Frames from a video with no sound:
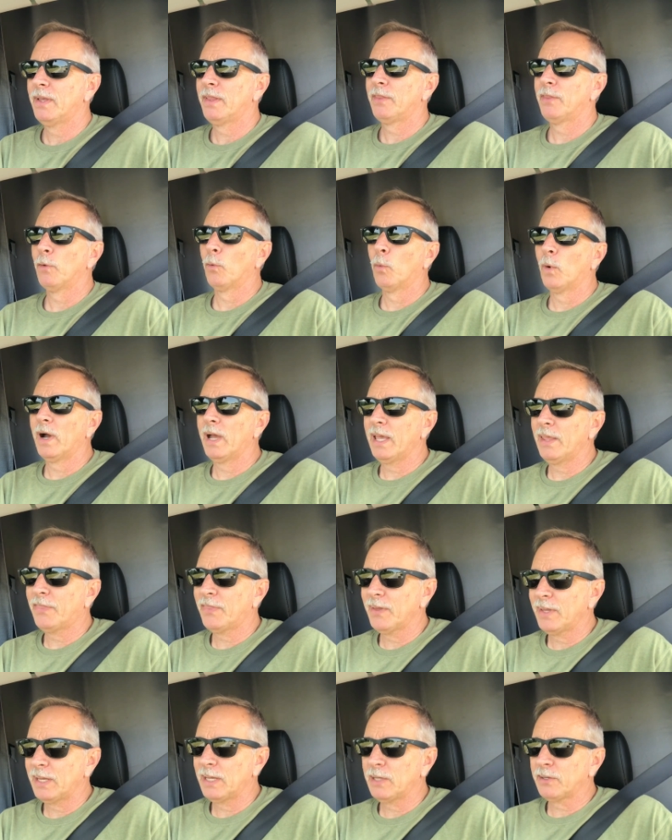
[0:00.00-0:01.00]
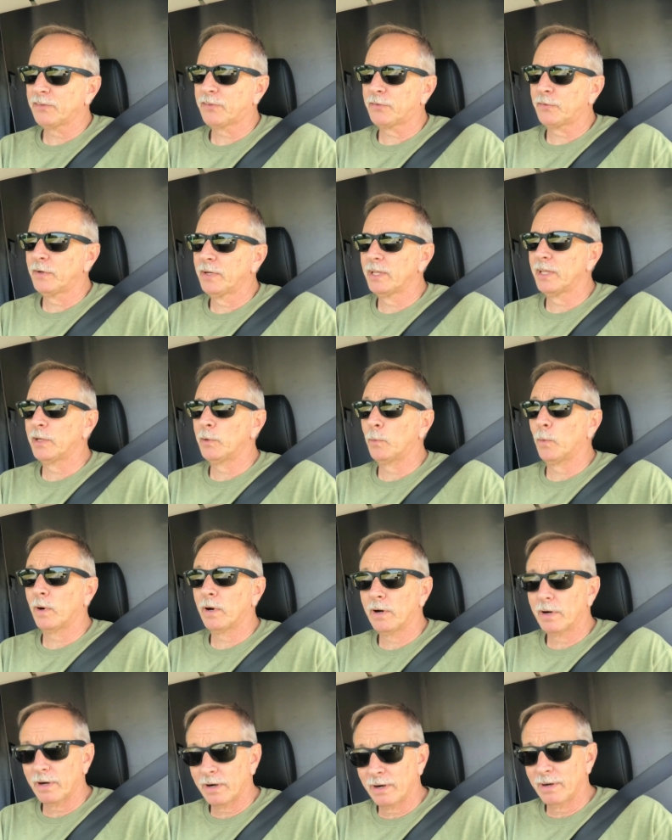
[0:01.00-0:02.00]
the way things really
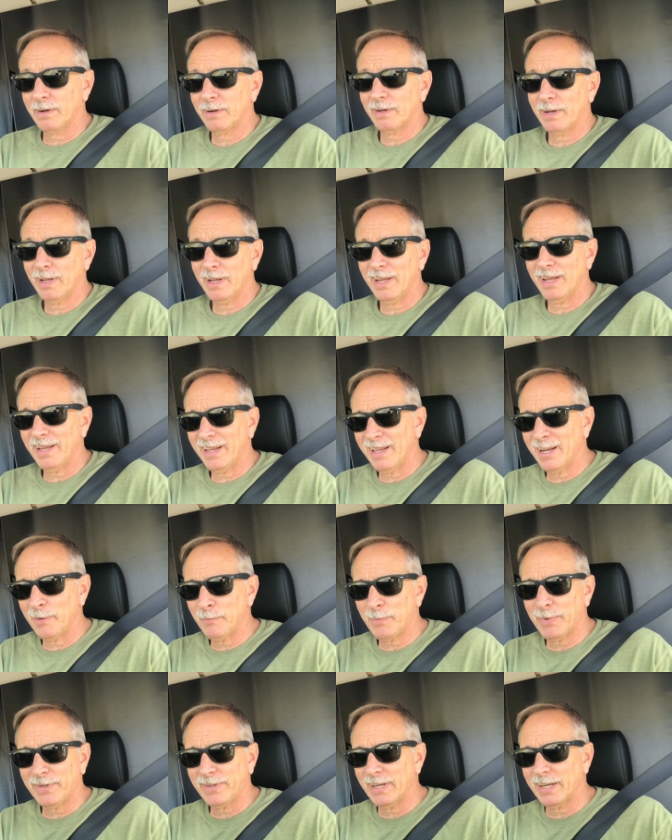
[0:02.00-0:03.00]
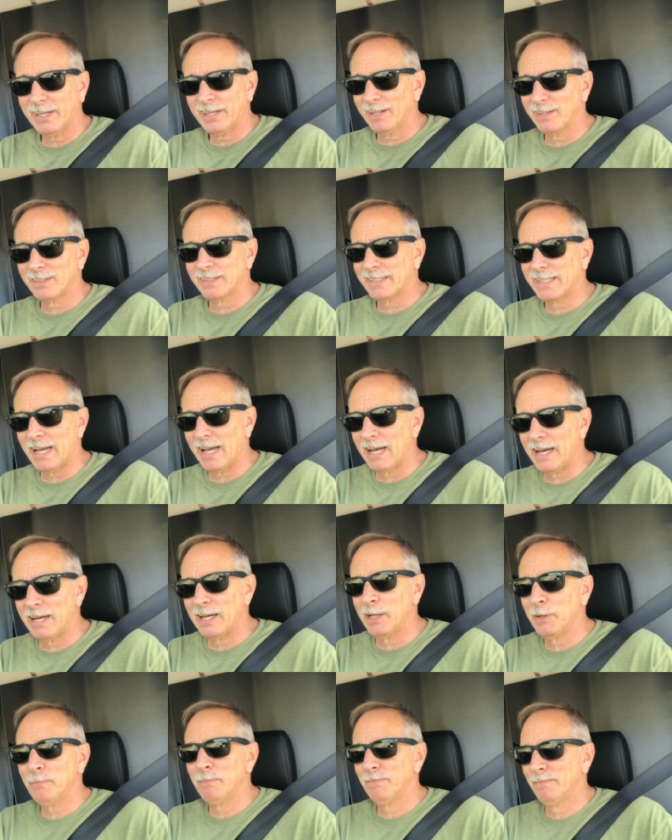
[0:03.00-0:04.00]
were at a particular
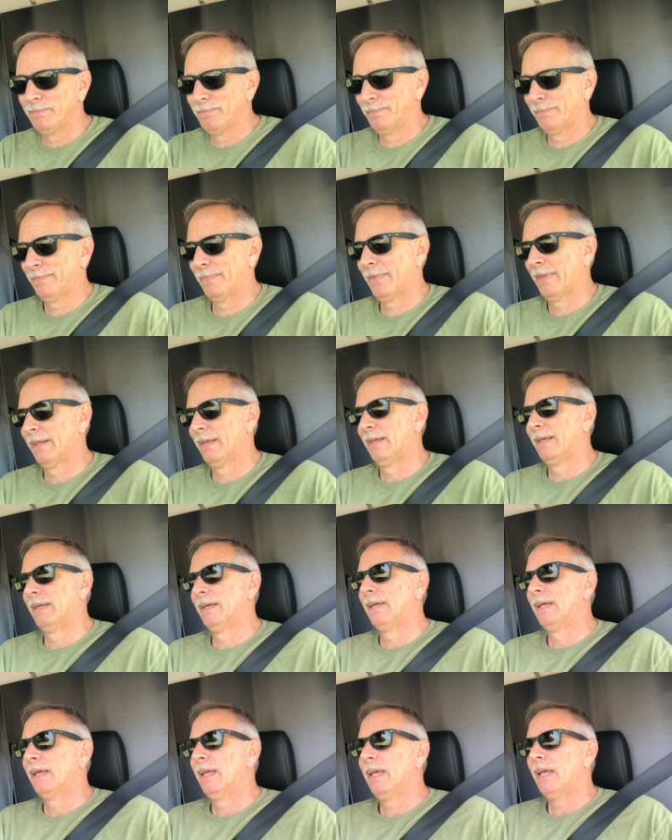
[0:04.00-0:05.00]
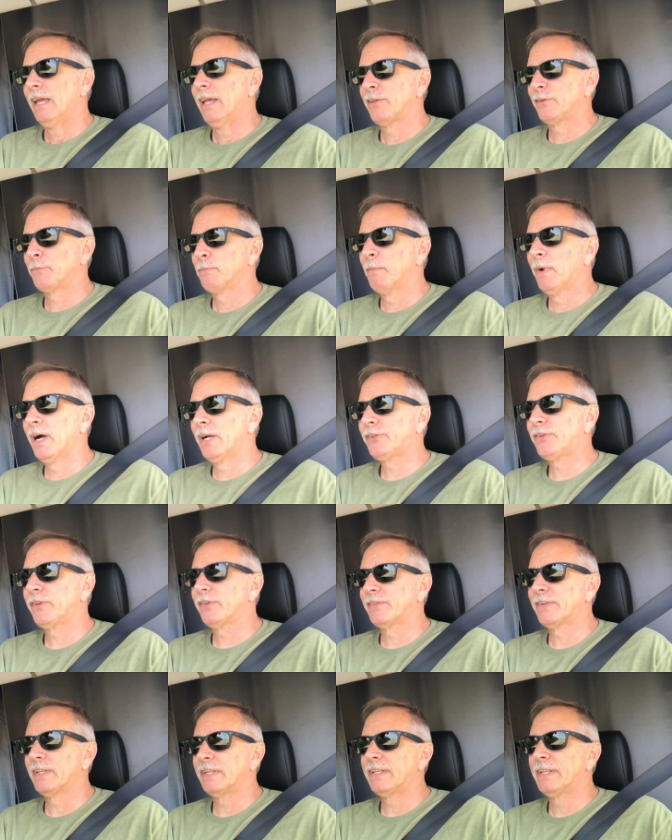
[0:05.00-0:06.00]
time, as much
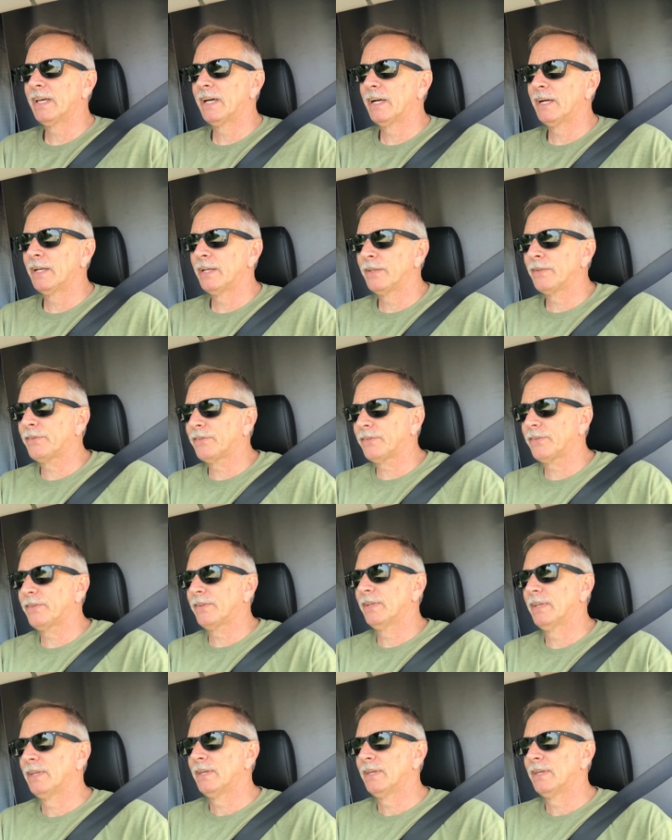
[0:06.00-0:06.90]
as it does